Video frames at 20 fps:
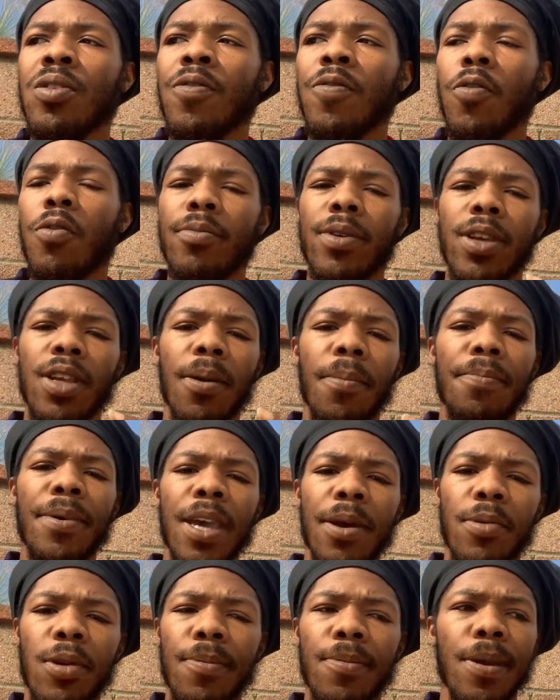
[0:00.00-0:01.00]
for me to be
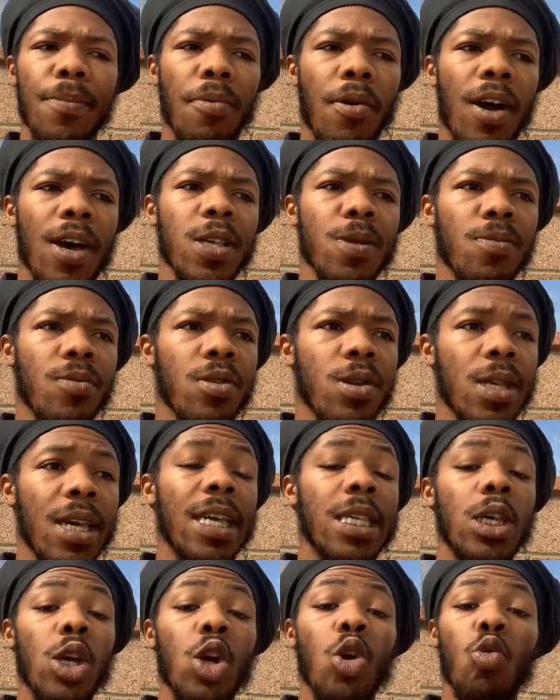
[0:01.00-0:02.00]
able to be prosperous and
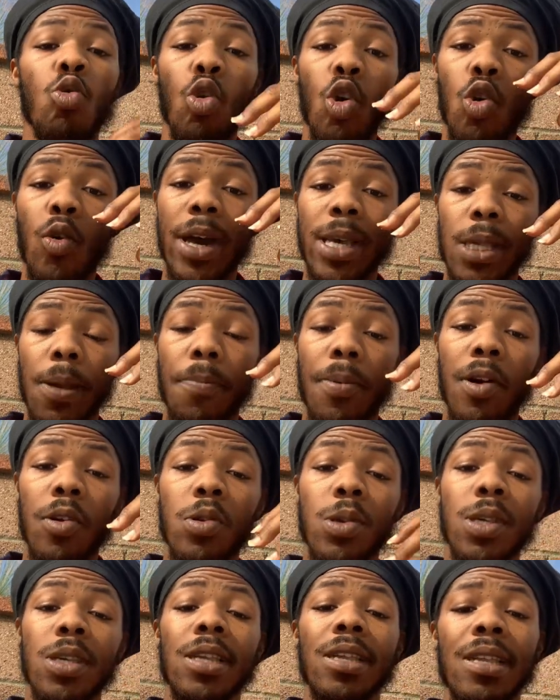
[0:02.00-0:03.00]
to grow as a
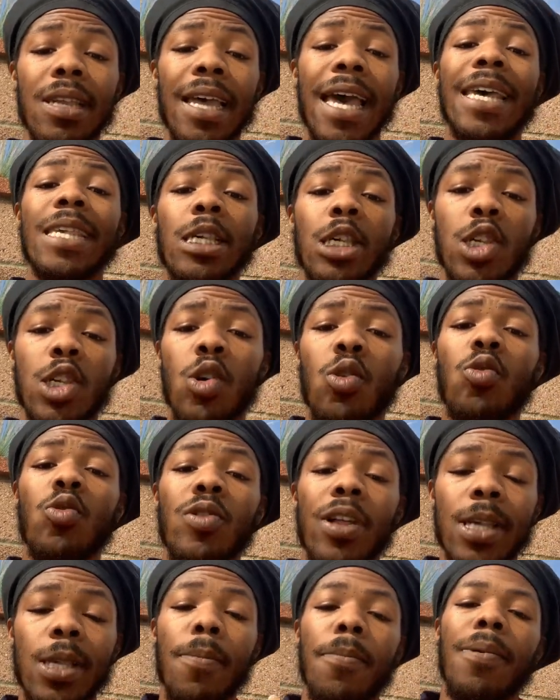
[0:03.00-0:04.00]
person, as a soul,
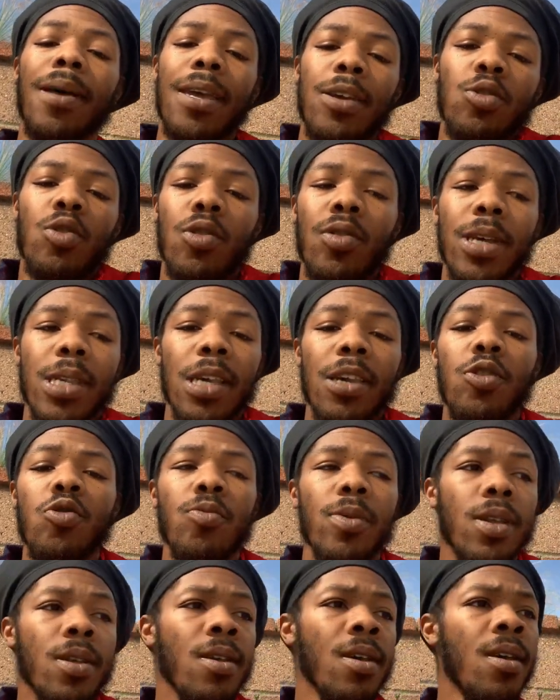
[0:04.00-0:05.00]
as a human?
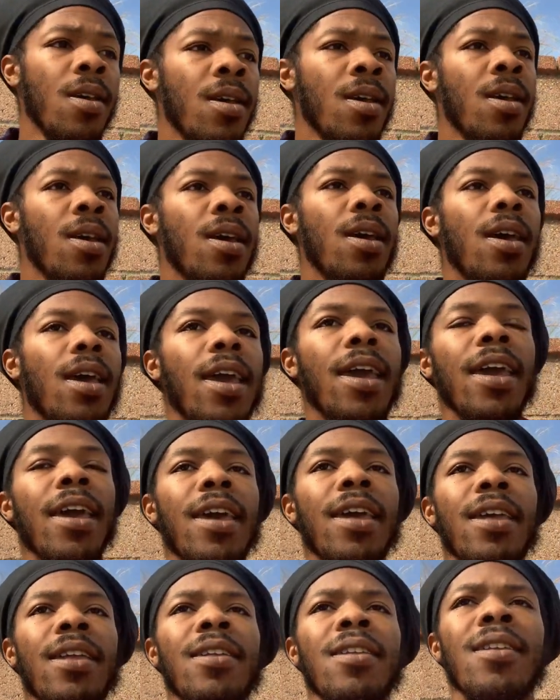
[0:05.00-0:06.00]

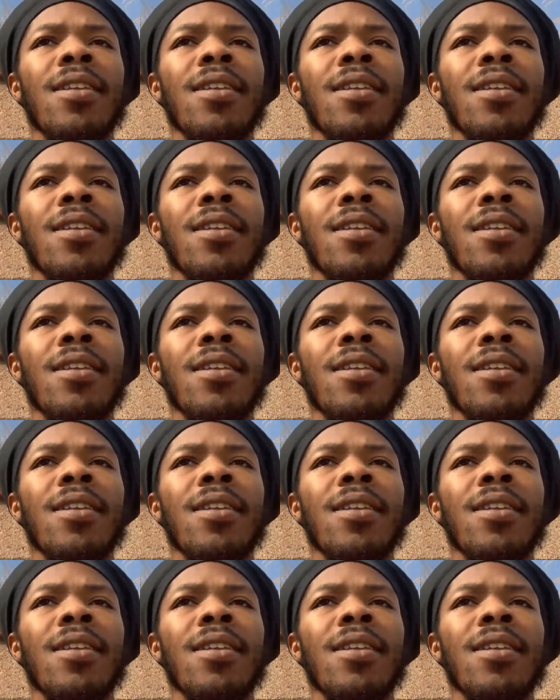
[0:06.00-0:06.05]
And